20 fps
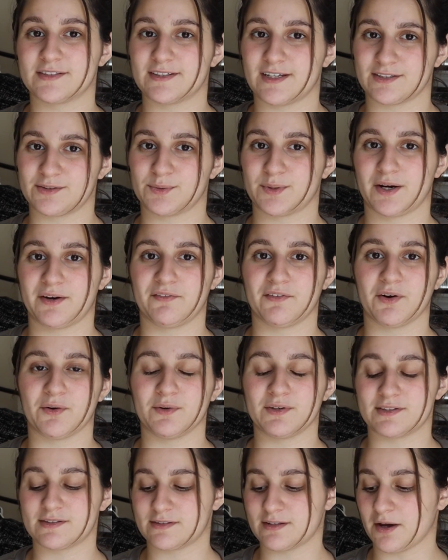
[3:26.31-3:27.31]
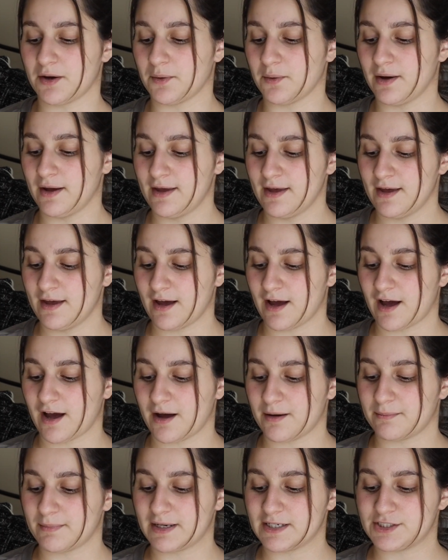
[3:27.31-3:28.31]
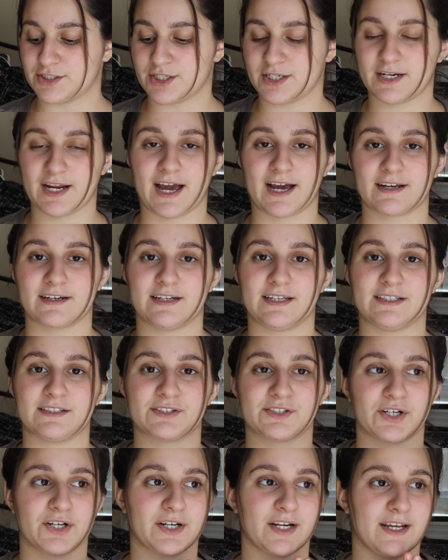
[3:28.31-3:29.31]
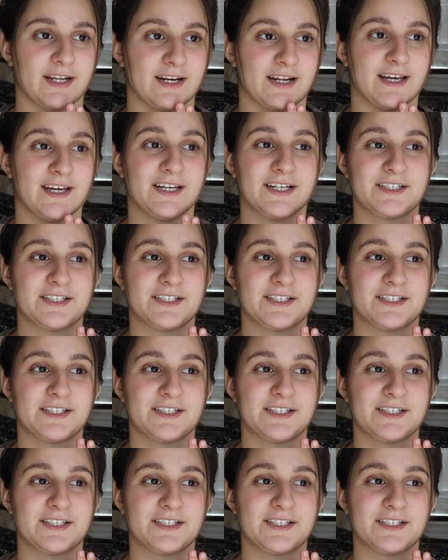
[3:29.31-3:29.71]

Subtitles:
That's what I wrote. So my chin acne started